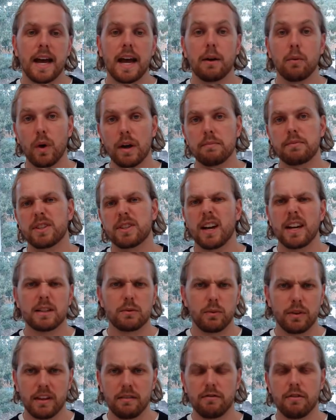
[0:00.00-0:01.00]
and
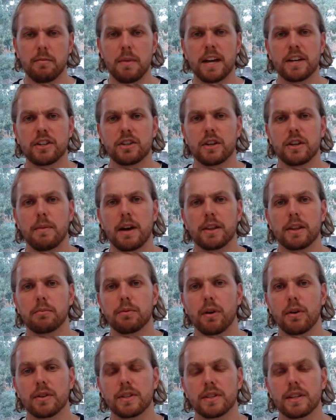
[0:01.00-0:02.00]
websites with information about the
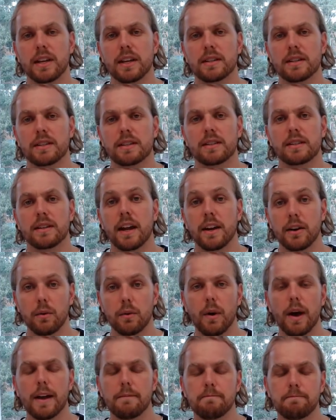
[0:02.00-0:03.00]
process
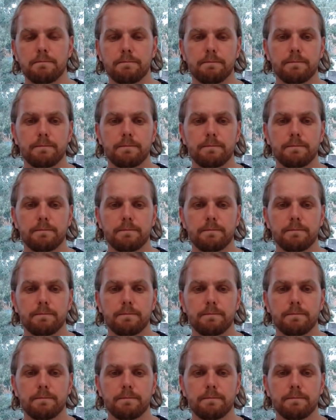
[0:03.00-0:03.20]
underway.